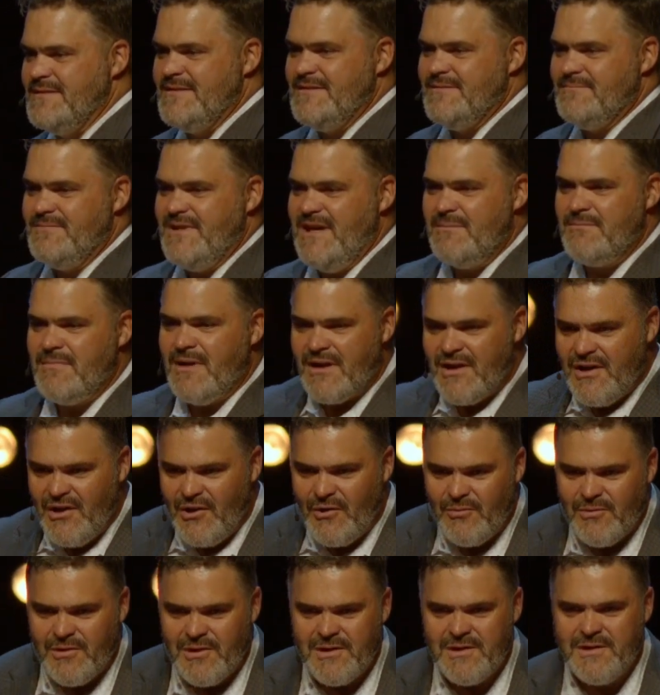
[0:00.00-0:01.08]
me and my
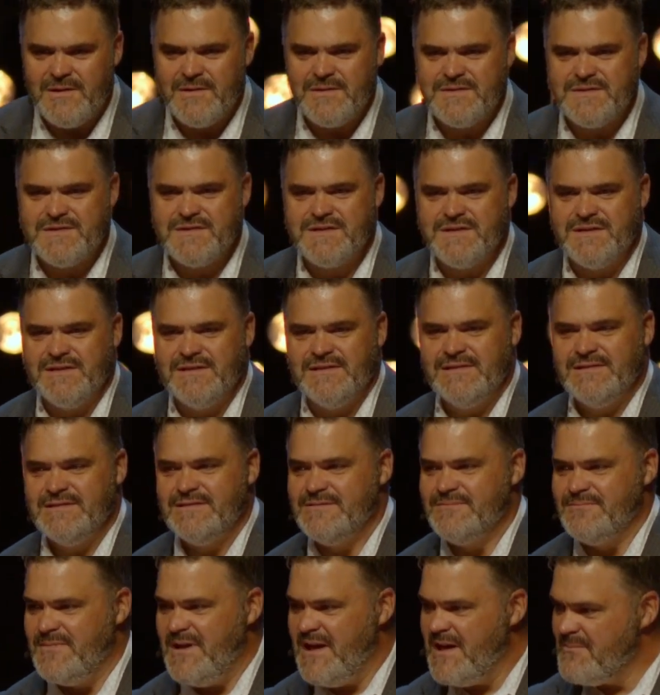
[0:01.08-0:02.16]
coworkers,
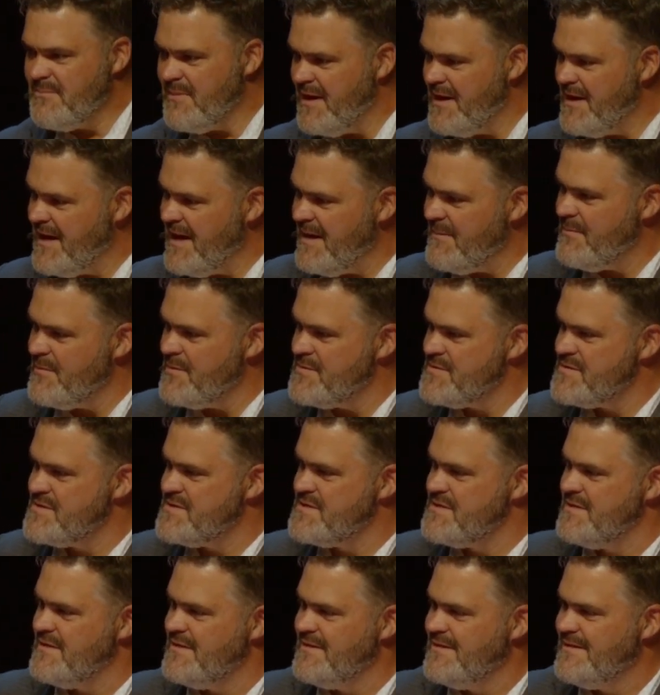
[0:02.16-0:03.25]
me and my
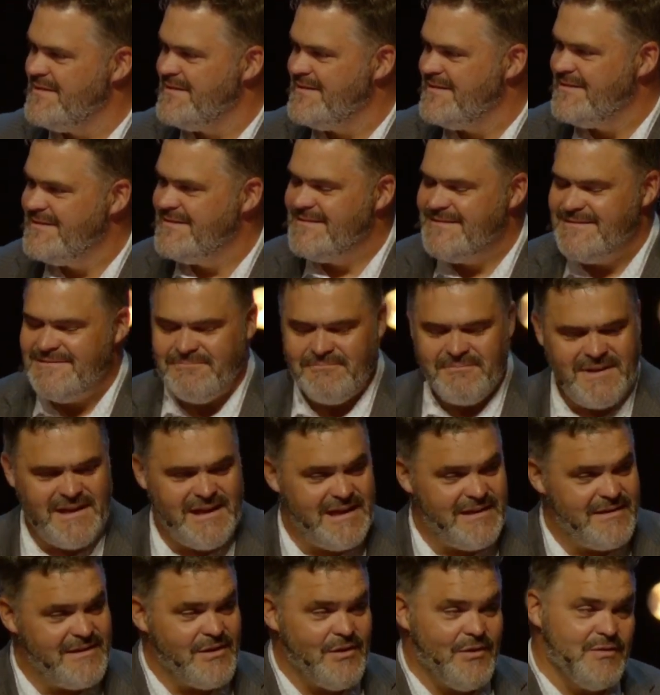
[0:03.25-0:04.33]
neighbors, me
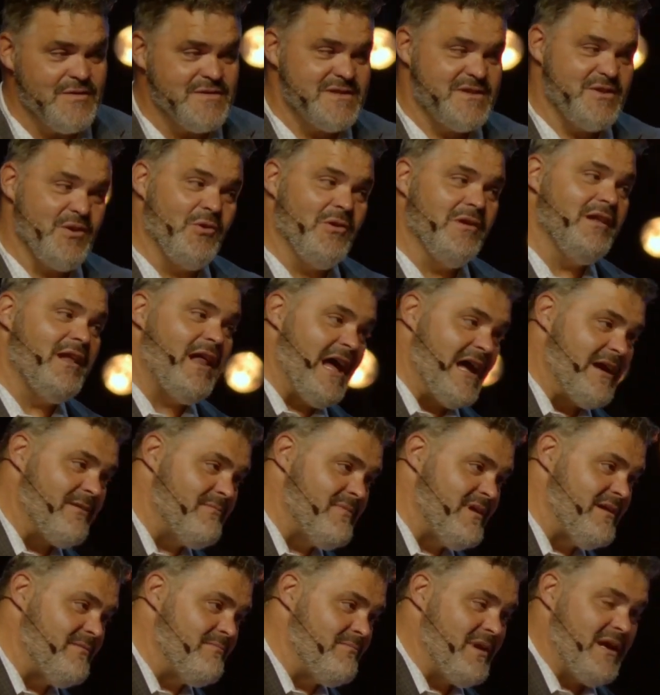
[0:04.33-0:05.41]
and those that don't like
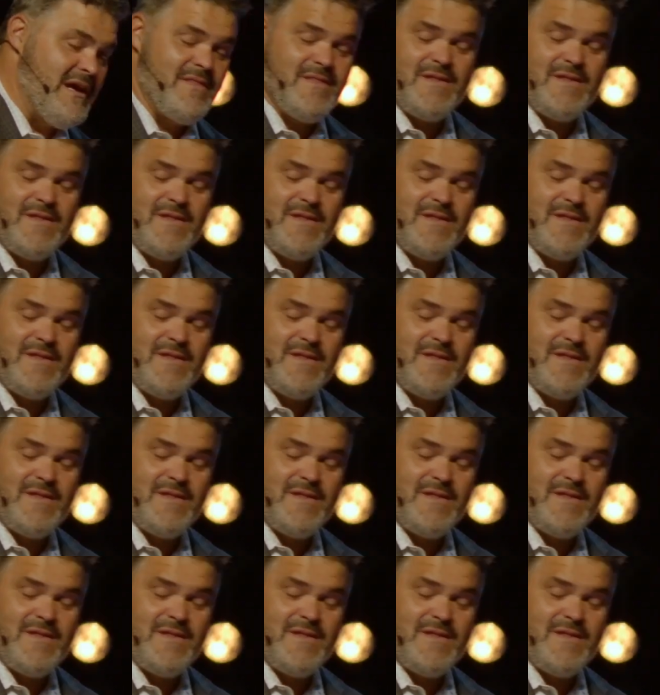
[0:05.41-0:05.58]
me and